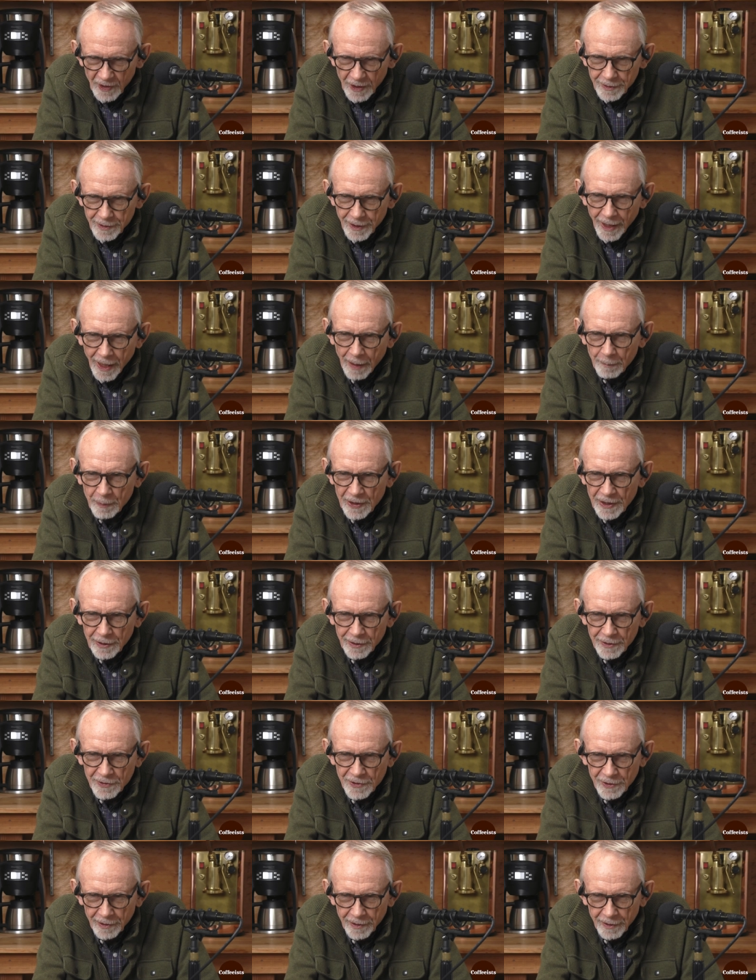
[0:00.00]
Tabi
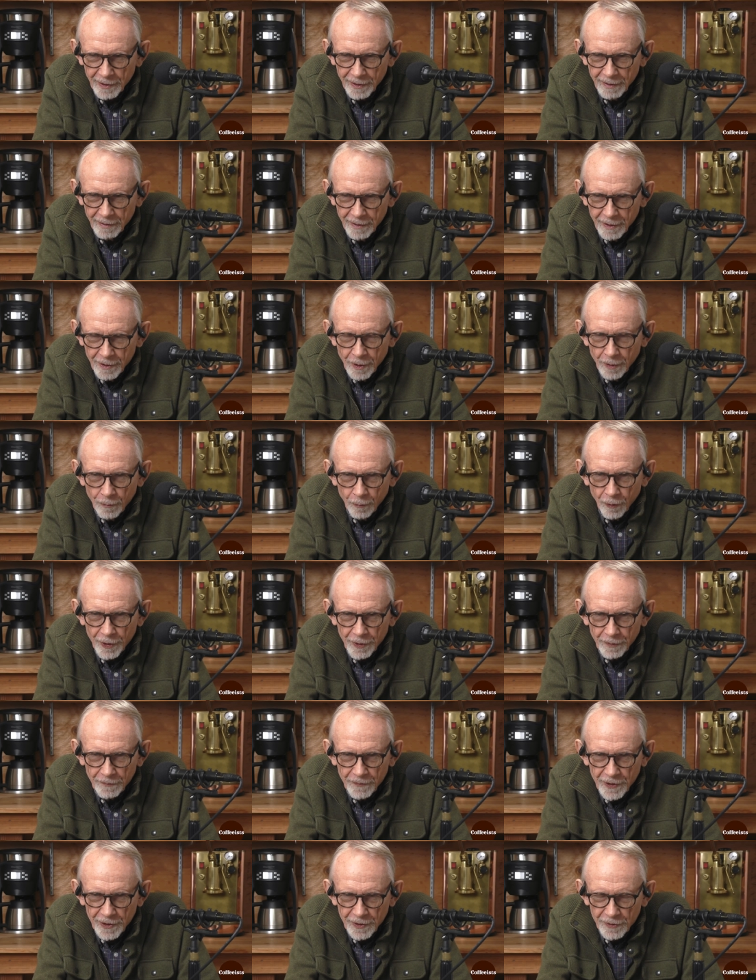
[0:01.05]
is a uh, one
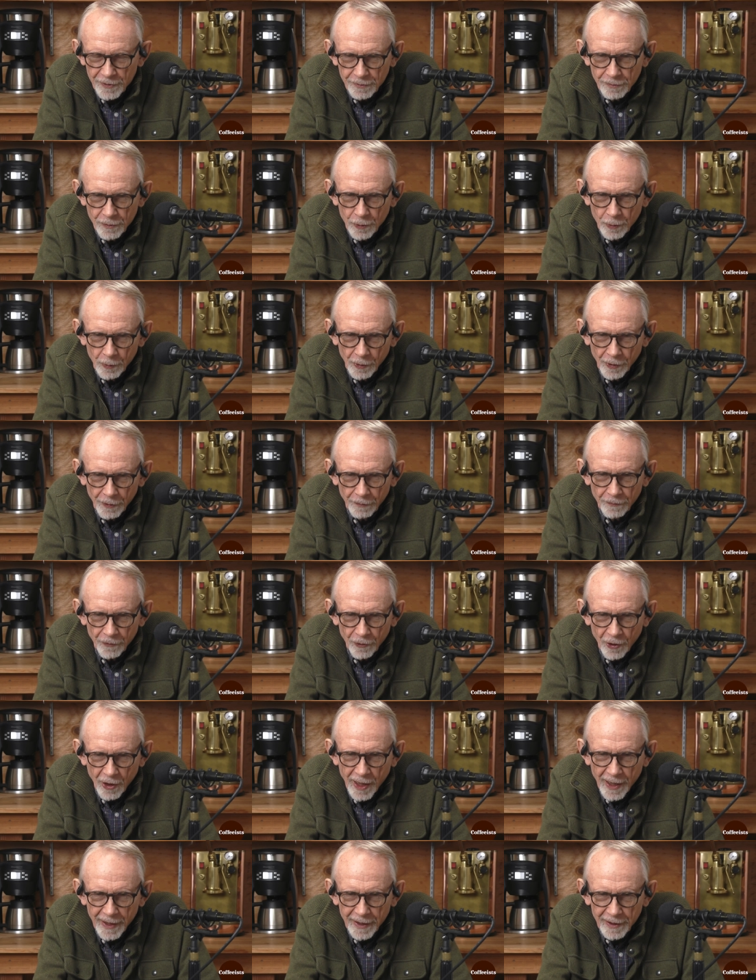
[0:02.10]
of these newer
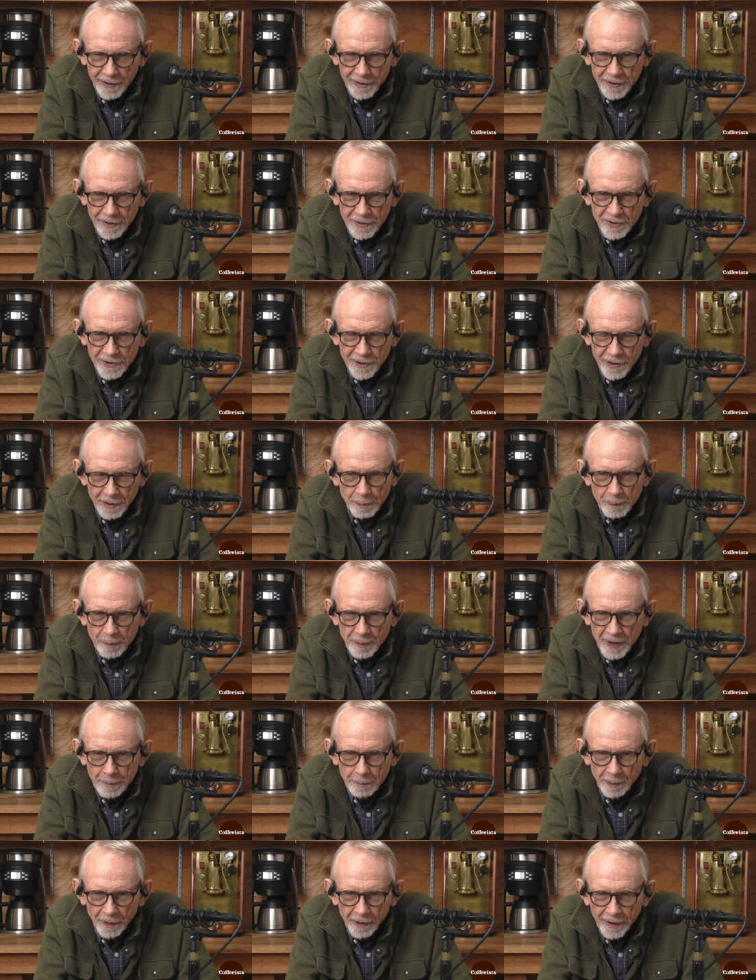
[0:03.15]
varieties that
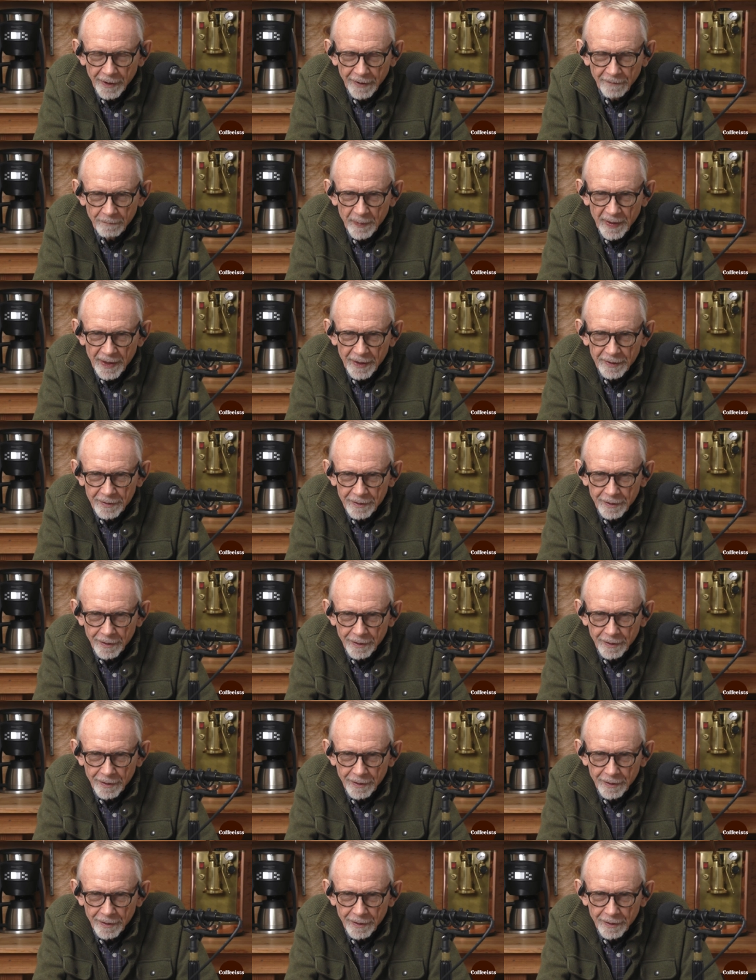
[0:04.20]
people have been.